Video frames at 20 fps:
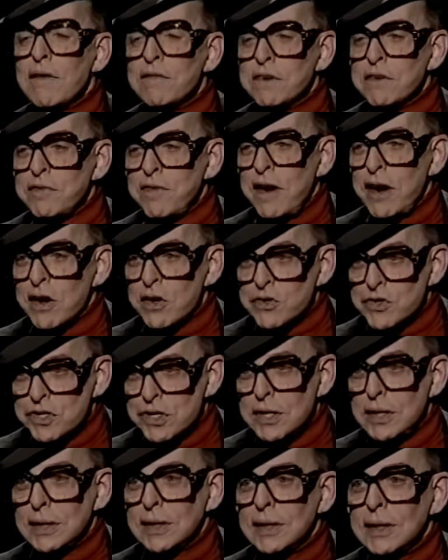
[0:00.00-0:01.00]
Harvey
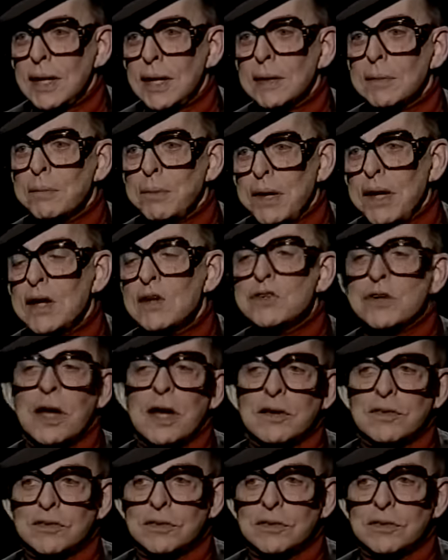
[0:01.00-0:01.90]
Fierstein, Ken uh -huh.